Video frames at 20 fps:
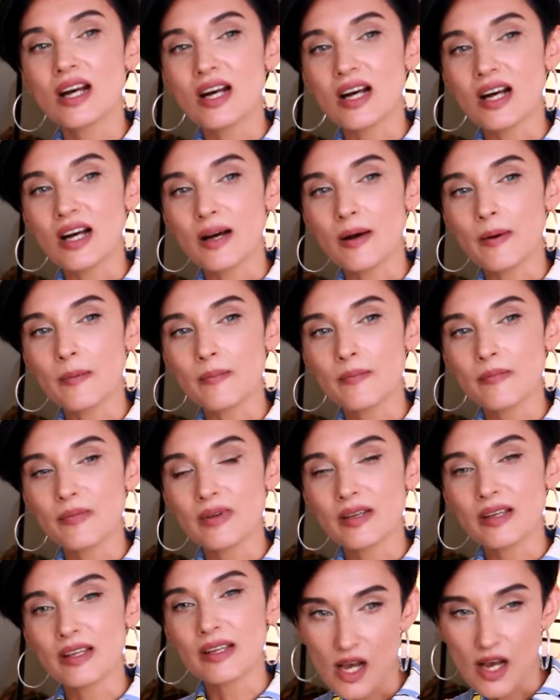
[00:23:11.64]

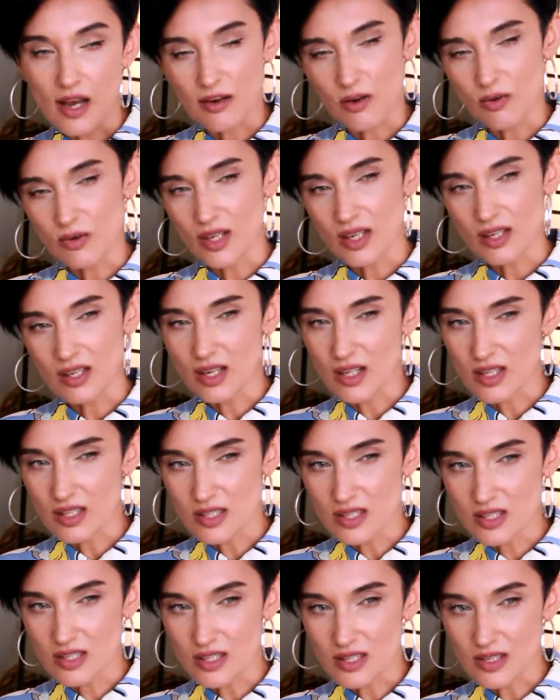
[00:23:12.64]
I know that
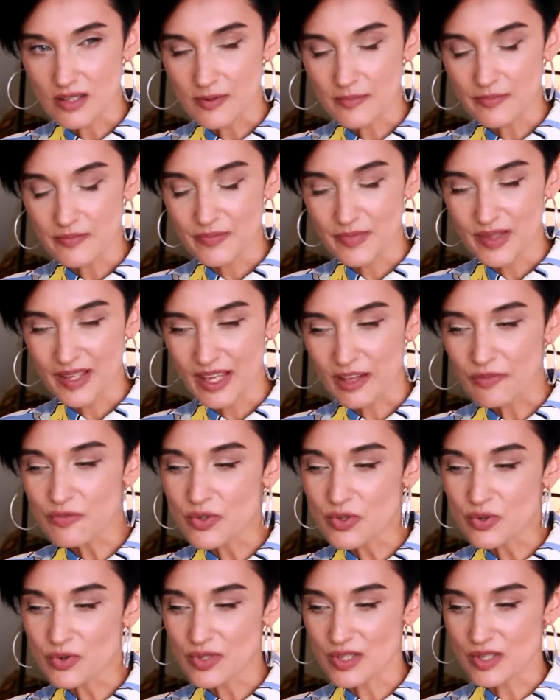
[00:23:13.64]
it
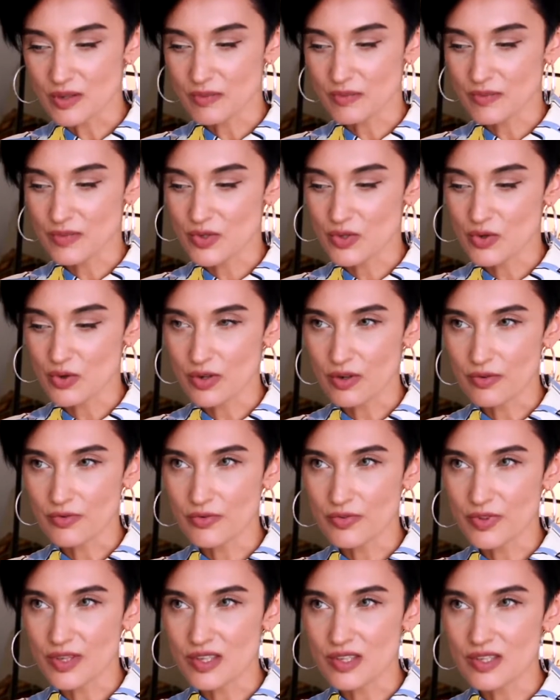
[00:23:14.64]
gives you some sort of
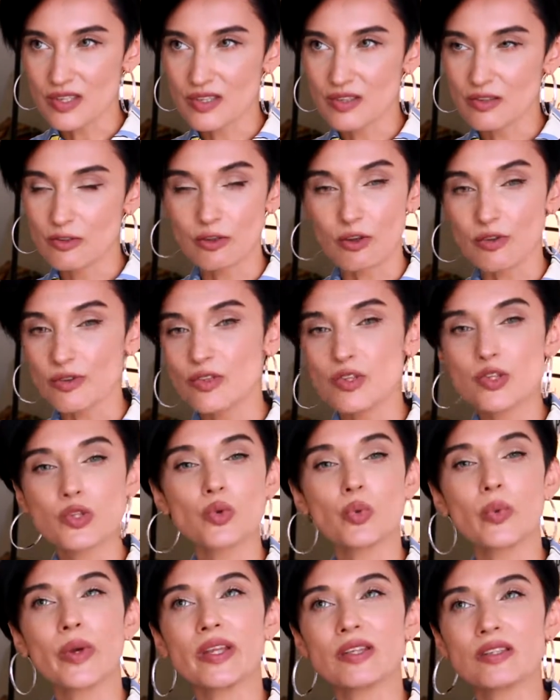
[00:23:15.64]
this not
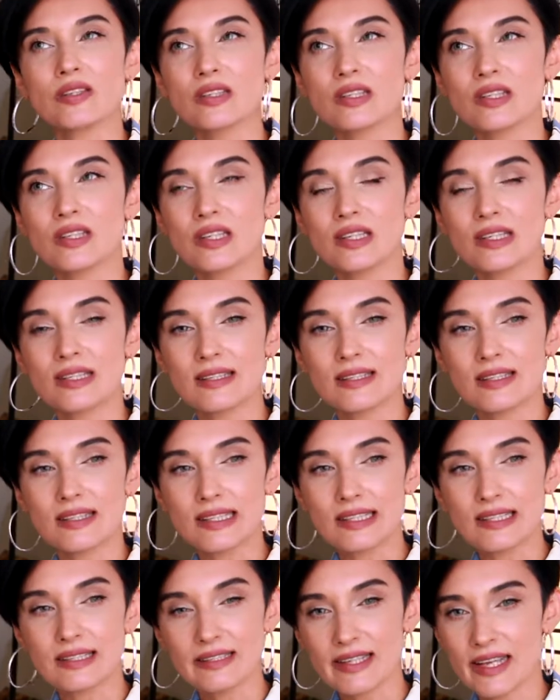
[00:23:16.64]
sweet
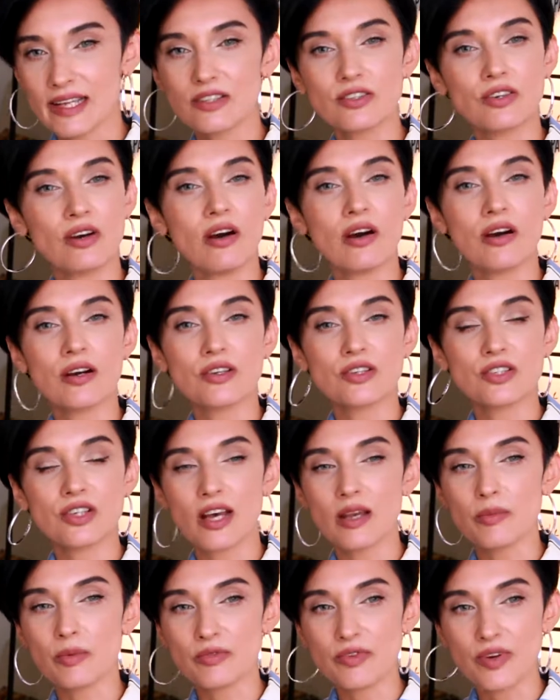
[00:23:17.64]
nectar
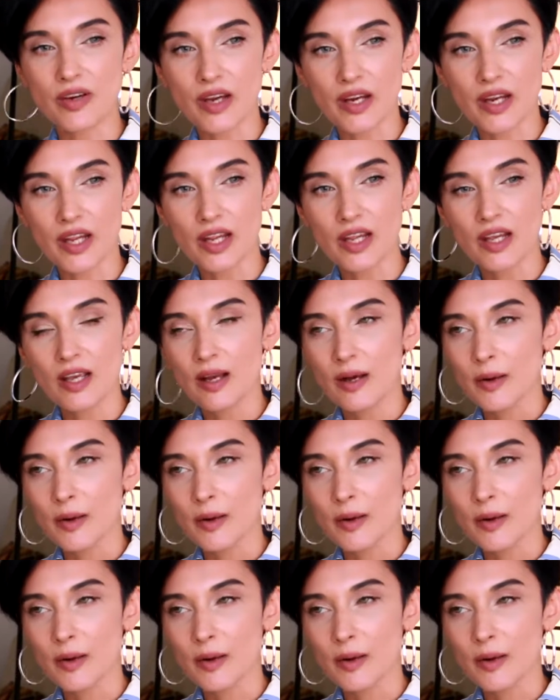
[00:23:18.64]
type of honey.